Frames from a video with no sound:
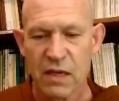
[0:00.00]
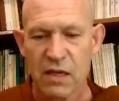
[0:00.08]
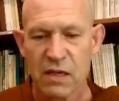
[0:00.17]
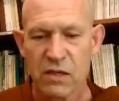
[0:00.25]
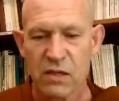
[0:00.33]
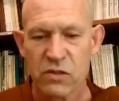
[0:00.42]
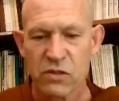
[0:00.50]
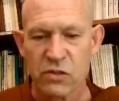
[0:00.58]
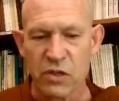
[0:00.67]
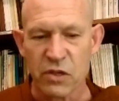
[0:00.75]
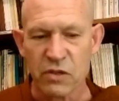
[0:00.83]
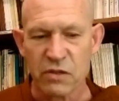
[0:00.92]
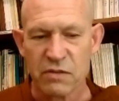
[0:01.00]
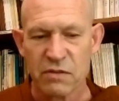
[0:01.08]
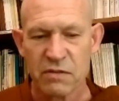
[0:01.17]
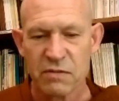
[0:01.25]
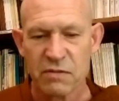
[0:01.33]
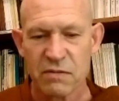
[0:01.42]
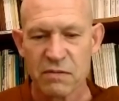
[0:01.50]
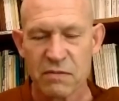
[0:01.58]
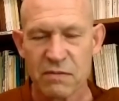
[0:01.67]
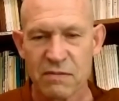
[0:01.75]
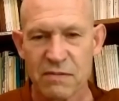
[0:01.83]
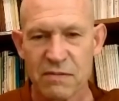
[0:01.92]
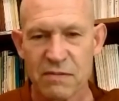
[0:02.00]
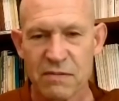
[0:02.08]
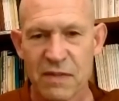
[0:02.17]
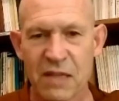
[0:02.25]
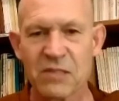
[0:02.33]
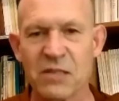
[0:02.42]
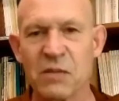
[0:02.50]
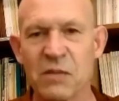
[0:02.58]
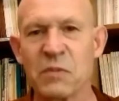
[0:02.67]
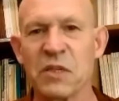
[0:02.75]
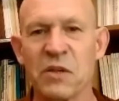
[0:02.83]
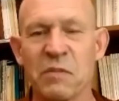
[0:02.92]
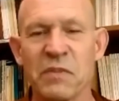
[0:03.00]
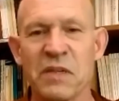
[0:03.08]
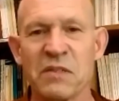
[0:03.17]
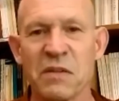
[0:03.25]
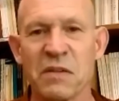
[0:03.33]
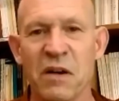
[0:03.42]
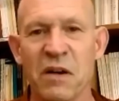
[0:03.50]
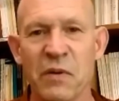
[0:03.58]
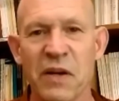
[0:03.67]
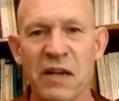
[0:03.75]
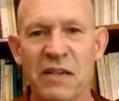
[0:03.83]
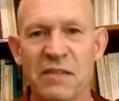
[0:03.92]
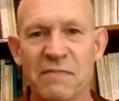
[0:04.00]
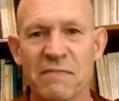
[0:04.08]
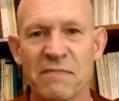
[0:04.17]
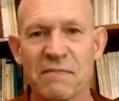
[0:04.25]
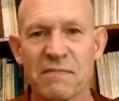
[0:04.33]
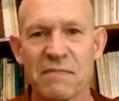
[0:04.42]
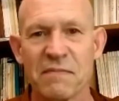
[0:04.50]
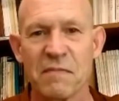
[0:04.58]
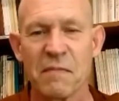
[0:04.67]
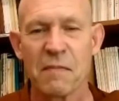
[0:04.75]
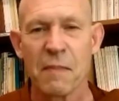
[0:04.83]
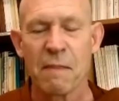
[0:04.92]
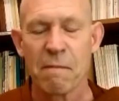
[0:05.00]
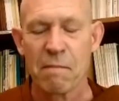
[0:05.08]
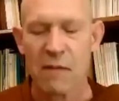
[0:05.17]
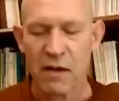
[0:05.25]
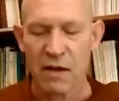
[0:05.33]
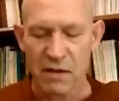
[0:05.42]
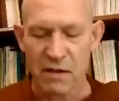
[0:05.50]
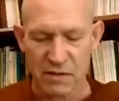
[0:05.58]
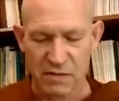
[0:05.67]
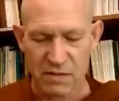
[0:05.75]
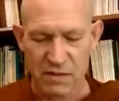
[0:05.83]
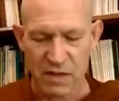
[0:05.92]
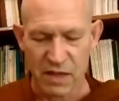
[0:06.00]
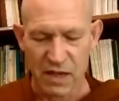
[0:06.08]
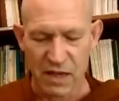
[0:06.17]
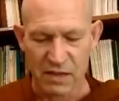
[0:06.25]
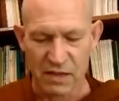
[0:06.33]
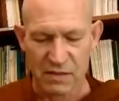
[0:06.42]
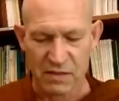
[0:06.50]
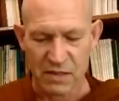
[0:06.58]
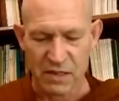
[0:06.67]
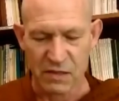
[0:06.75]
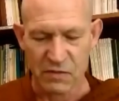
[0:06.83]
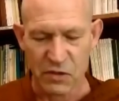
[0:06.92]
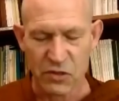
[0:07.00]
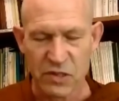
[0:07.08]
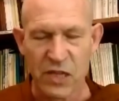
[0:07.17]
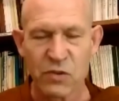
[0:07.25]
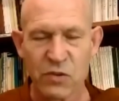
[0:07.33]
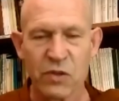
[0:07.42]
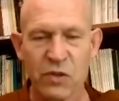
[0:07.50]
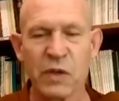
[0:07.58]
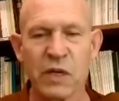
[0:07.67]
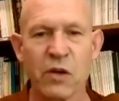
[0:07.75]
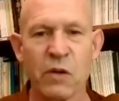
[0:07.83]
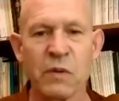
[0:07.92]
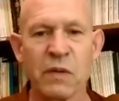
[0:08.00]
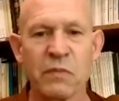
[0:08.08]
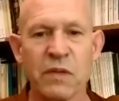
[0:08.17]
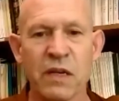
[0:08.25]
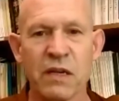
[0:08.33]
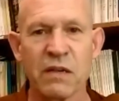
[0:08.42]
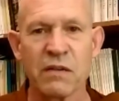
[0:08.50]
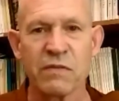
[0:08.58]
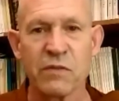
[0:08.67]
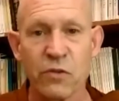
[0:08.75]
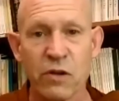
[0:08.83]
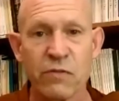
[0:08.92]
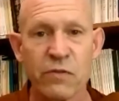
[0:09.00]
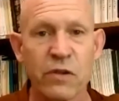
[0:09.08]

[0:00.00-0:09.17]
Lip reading: So that seems like a good place to call a break. I'll leave those thoughts with you. We can open up the floor for Q&A.